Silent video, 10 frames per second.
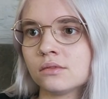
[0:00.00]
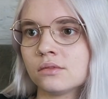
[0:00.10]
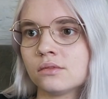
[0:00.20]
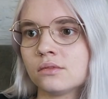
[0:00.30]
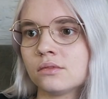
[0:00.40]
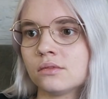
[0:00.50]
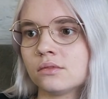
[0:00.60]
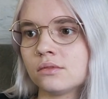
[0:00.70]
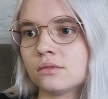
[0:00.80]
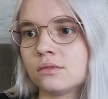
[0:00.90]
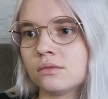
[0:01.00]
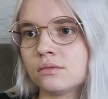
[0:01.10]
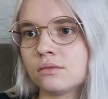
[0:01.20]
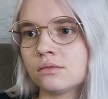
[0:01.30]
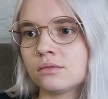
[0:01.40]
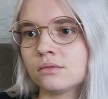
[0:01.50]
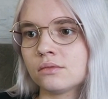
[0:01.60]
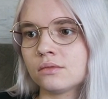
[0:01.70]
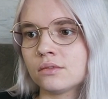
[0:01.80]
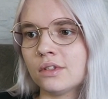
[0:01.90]
I've seen plenty.
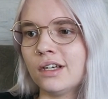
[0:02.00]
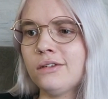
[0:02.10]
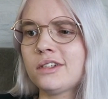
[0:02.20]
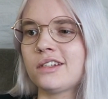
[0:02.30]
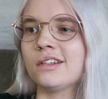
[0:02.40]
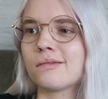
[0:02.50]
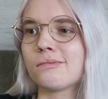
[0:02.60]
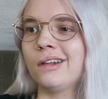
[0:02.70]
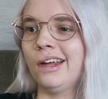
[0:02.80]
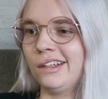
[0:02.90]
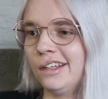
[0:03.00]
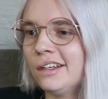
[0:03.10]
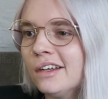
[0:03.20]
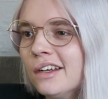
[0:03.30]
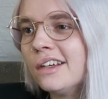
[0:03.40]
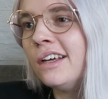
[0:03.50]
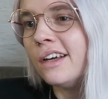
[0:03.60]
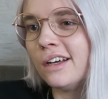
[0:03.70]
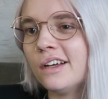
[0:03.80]
I've seen plenty. I've dated